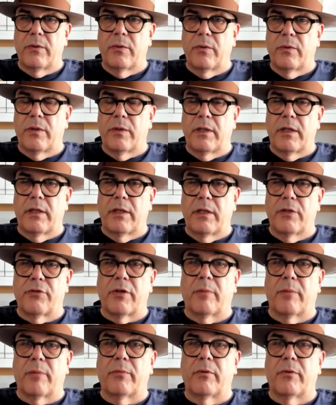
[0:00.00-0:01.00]
the
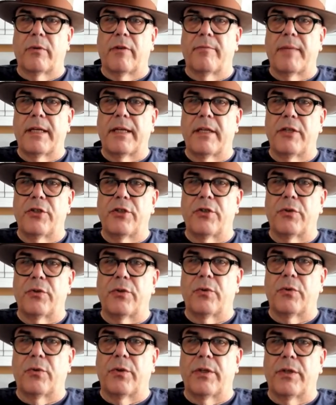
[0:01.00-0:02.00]
trouble of making sure
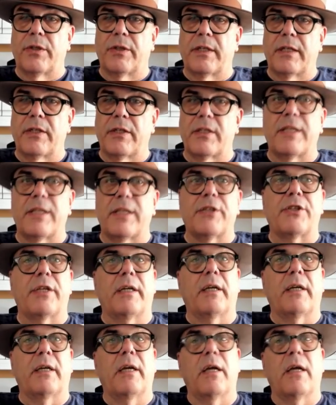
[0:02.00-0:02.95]
that the stitching